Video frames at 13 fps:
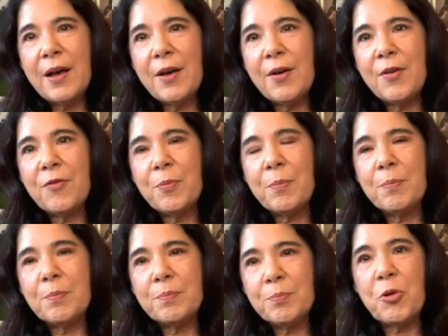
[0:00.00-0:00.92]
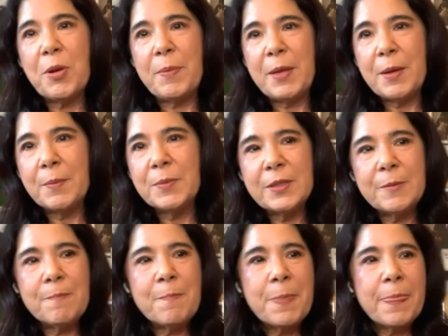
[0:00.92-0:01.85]
of premiums
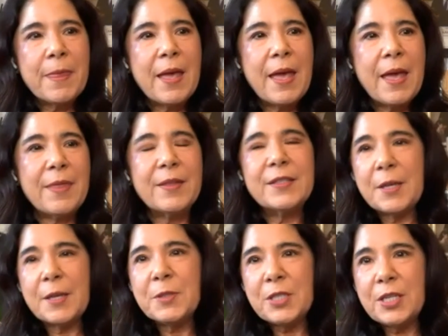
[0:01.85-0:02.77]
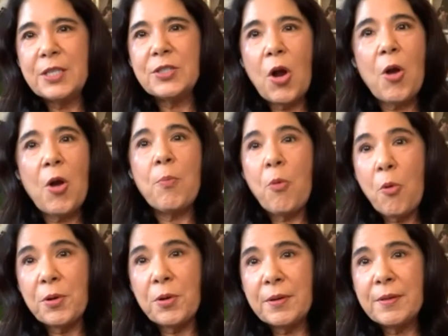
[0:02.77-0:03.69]
and the subsidies are
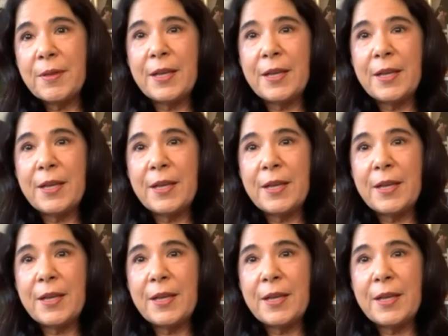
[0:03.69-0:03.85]
important.